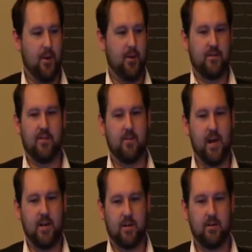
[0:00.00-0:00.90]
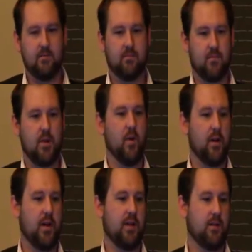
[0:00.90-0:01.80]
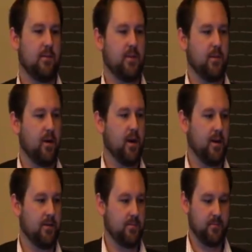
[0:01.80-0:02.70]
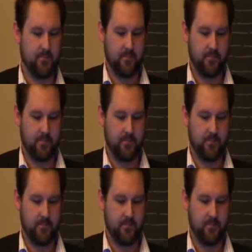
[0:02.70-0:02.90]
bursts of information, you won't get the buy-in.